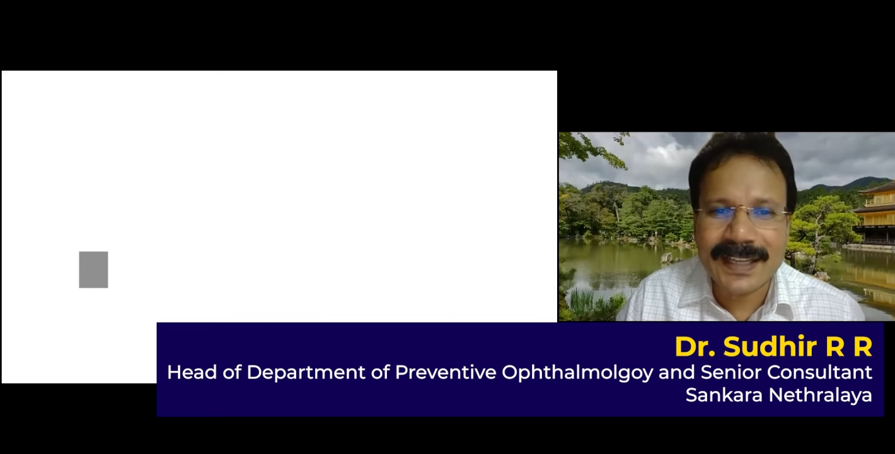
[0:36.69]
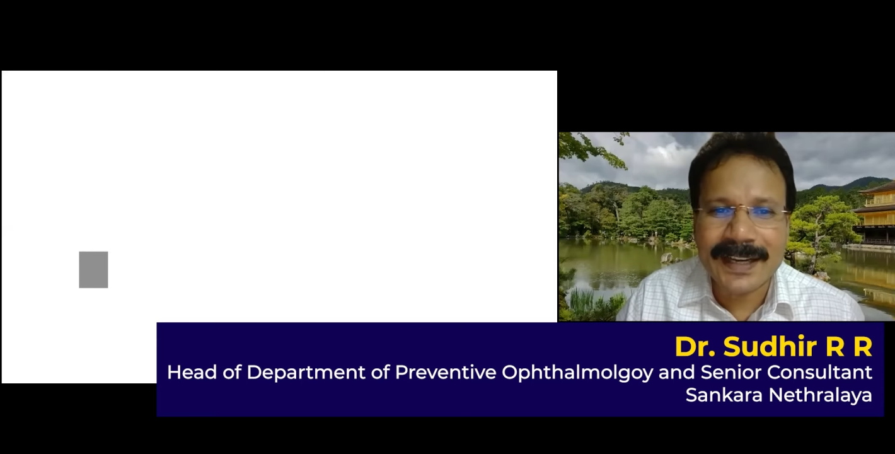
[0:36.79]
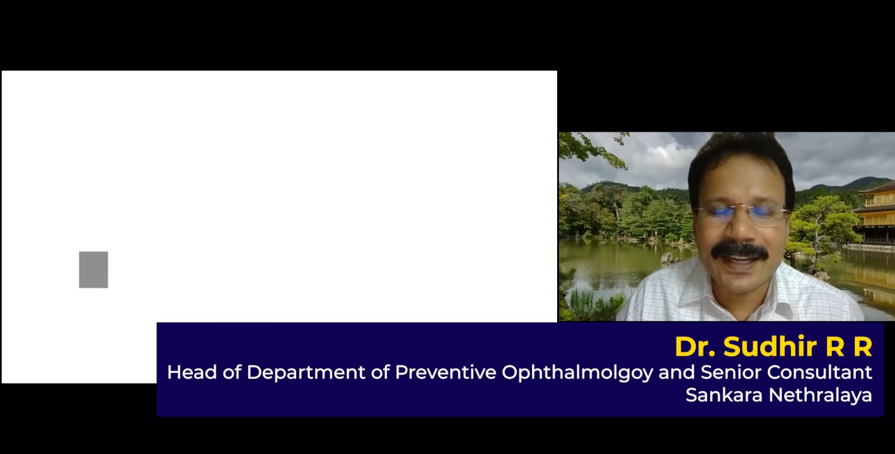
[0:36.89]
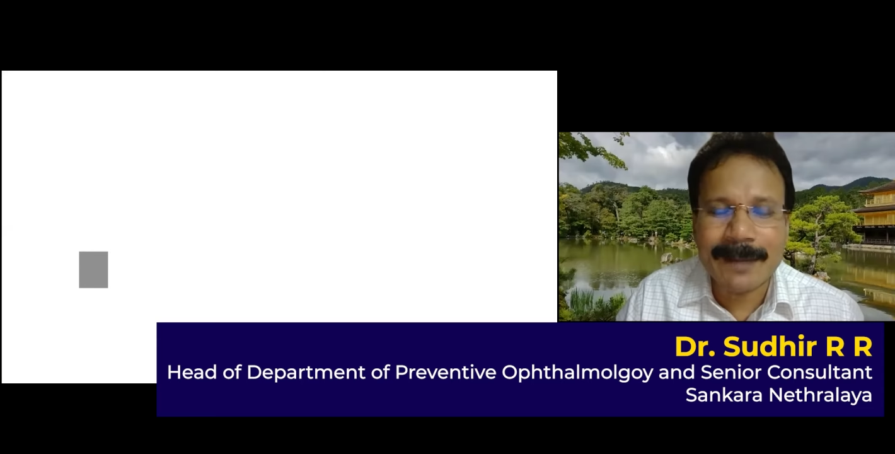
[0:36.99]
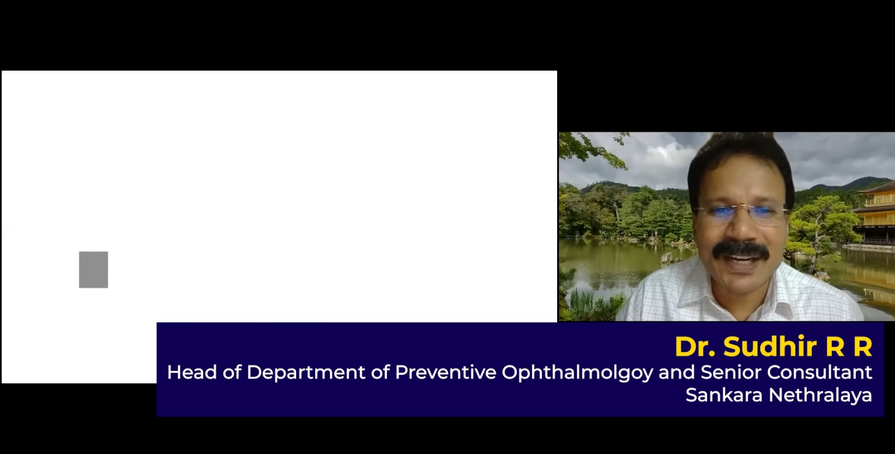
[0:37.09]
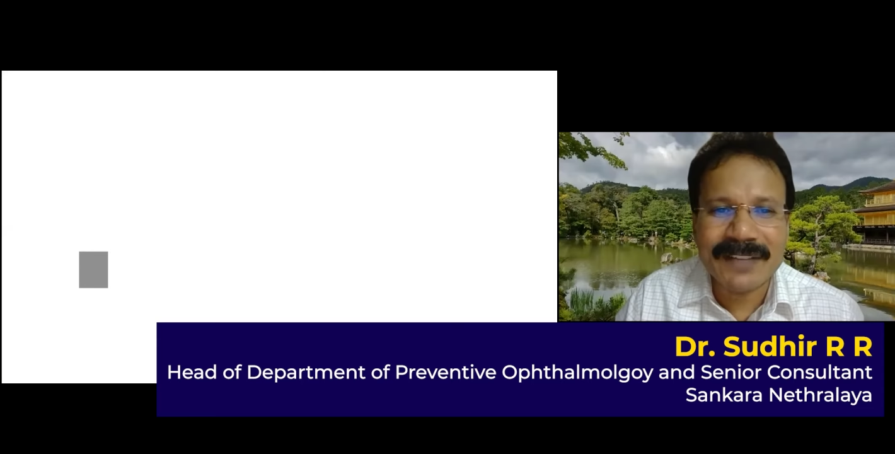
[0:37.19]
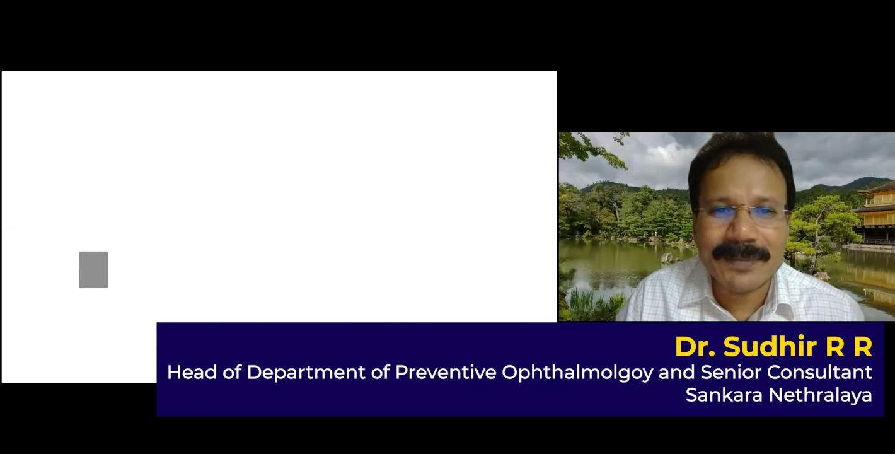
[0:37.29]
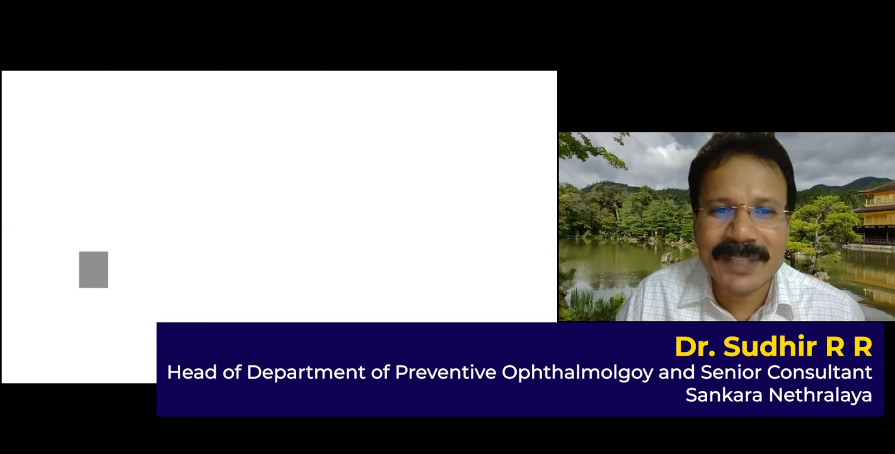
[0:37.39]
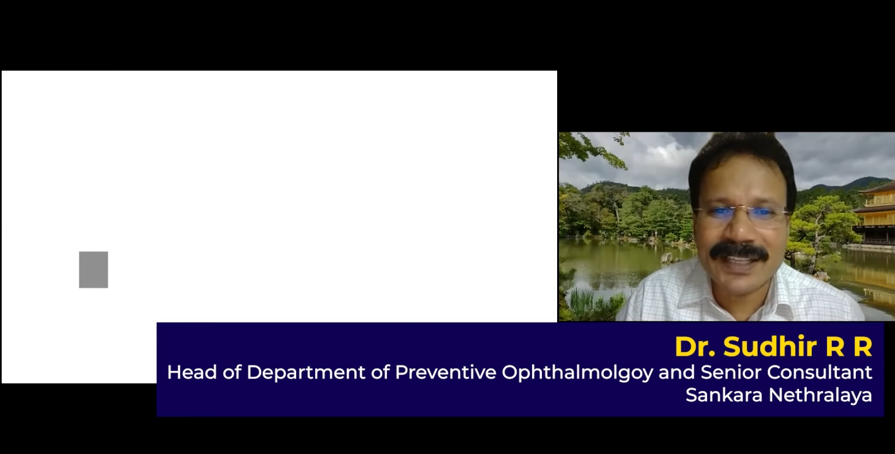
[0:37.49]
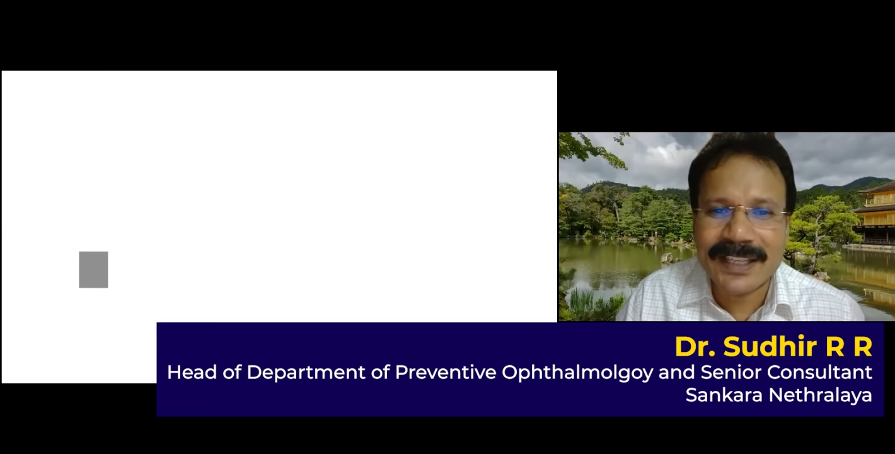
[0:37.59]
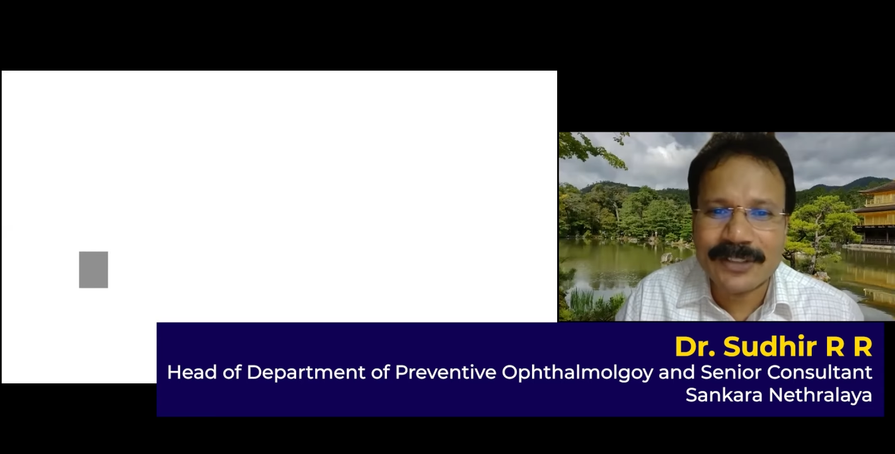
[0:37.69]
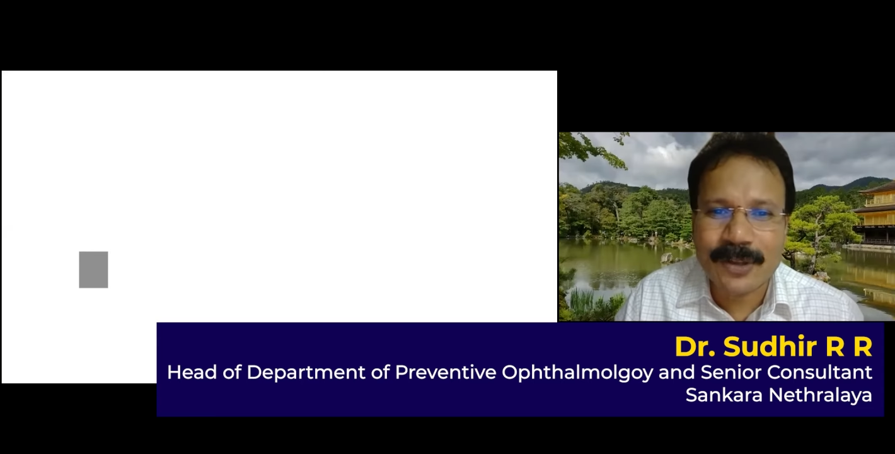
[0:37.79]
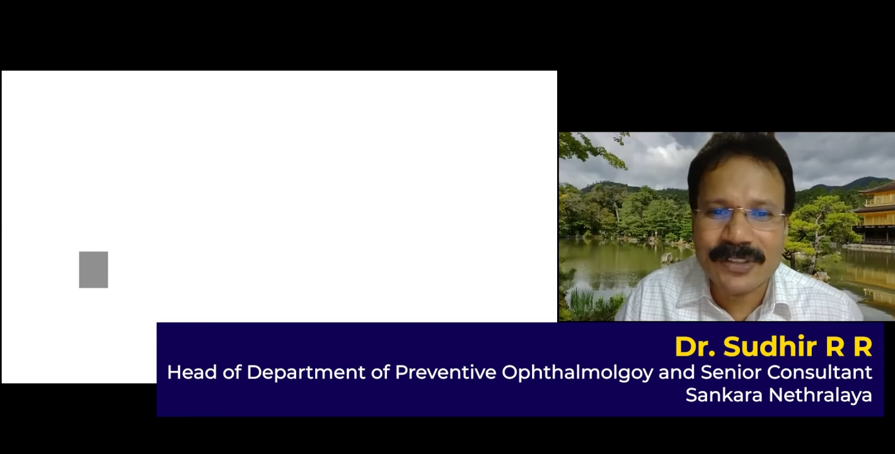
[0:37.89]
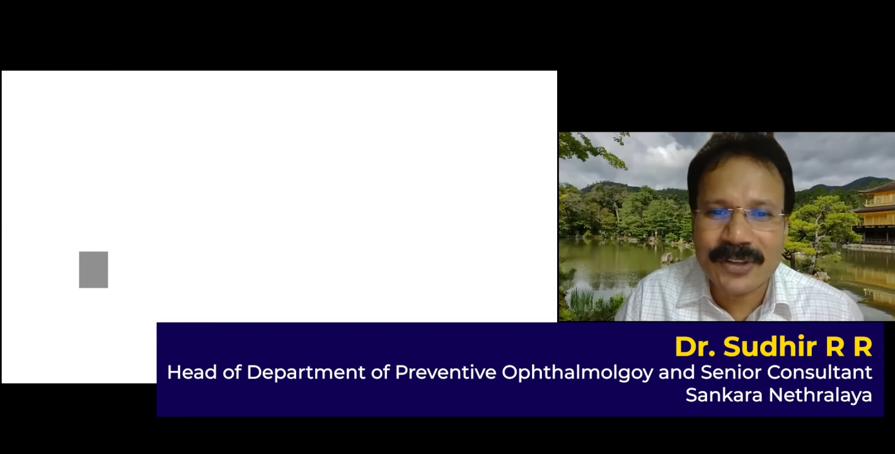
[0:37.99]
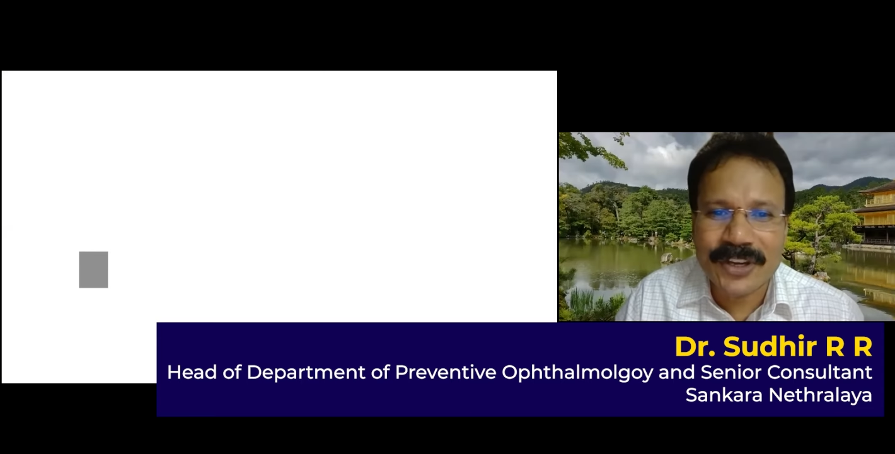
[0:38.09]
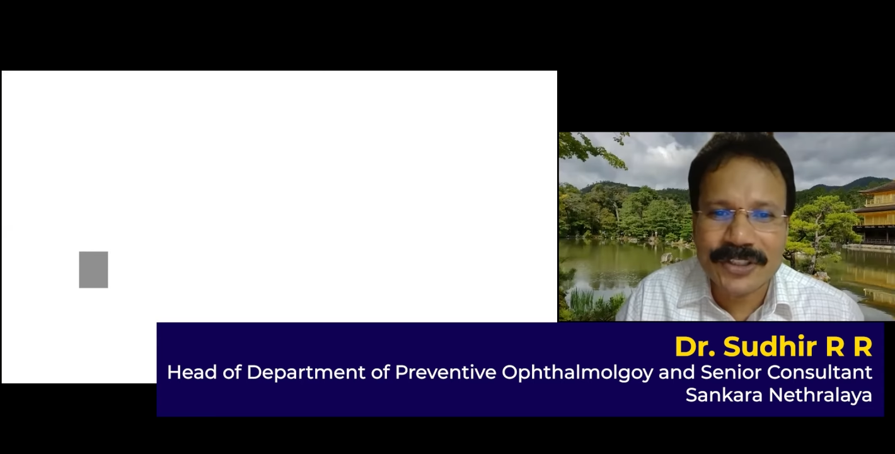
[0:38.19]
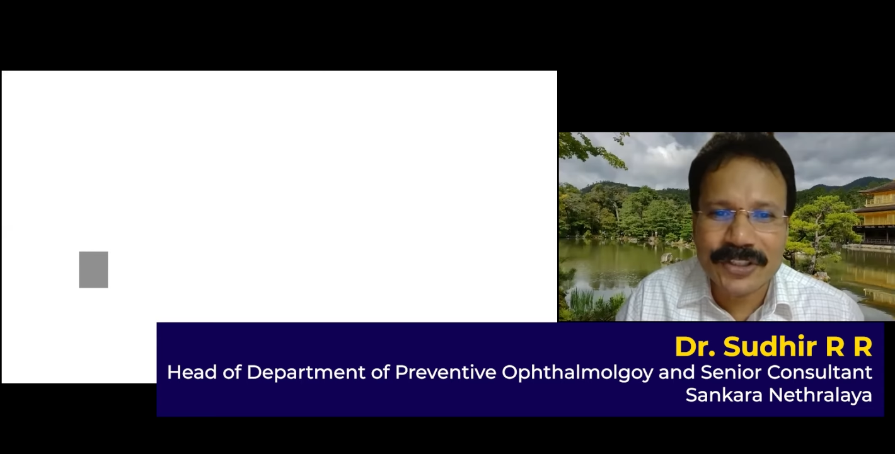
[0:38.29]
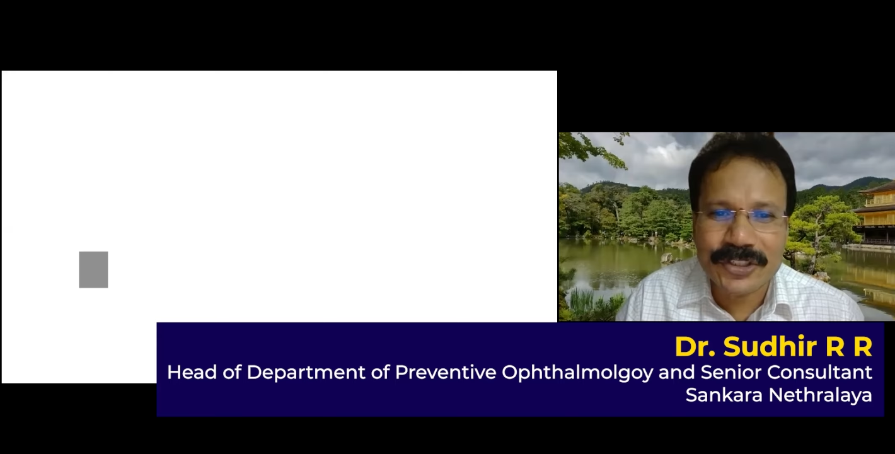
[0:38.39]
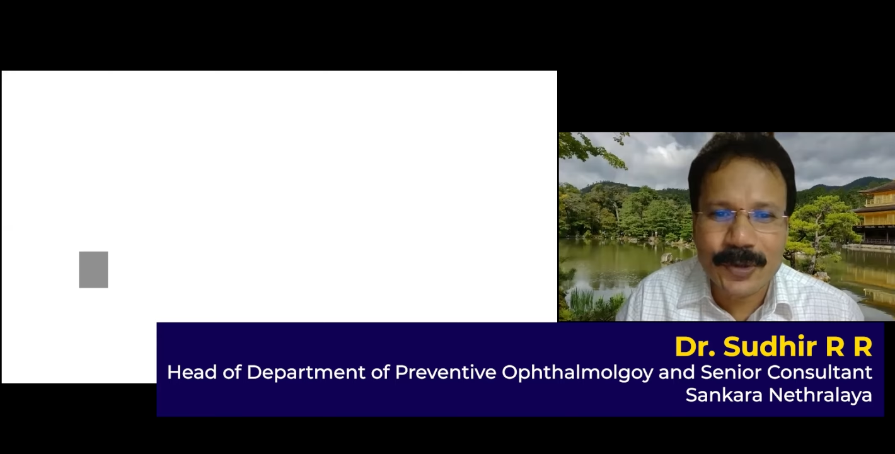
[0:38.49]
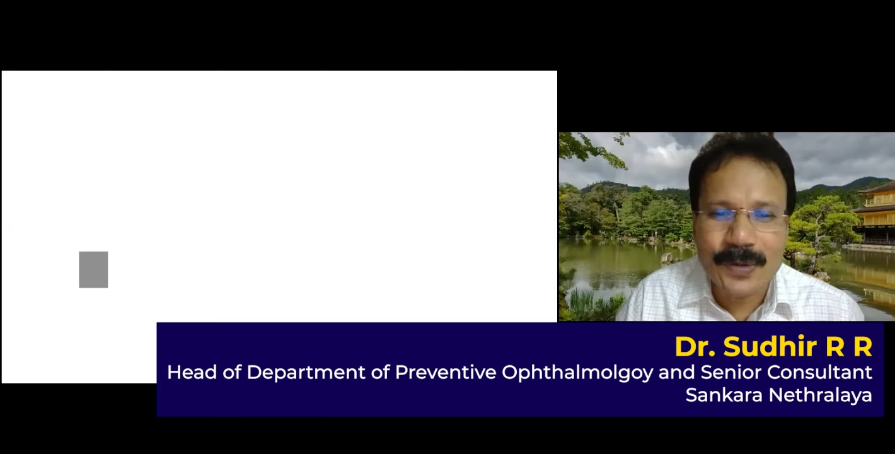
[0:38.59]
and apart from that, he is also going to
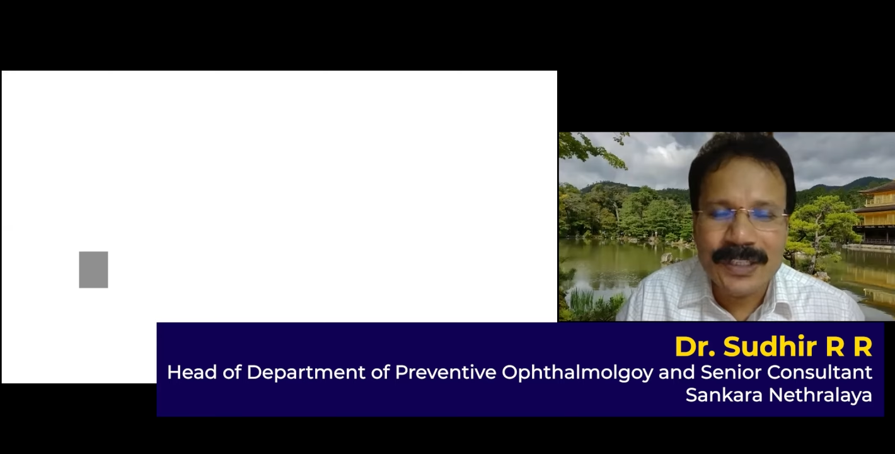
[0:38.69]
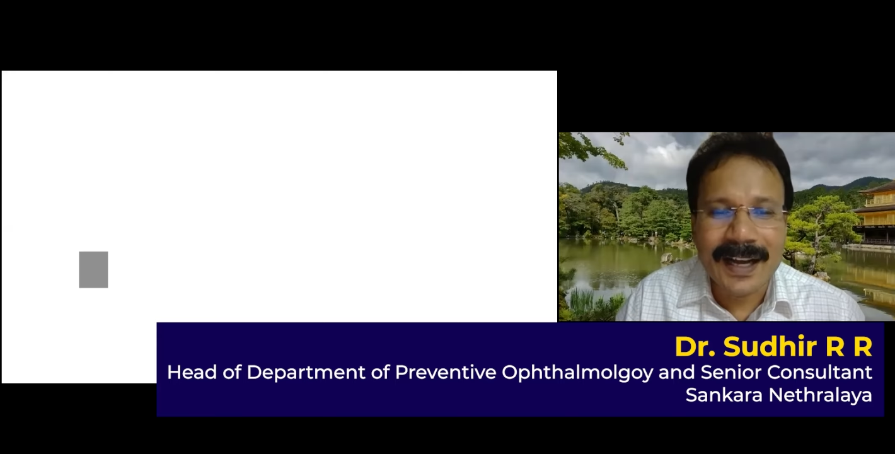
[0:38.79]
show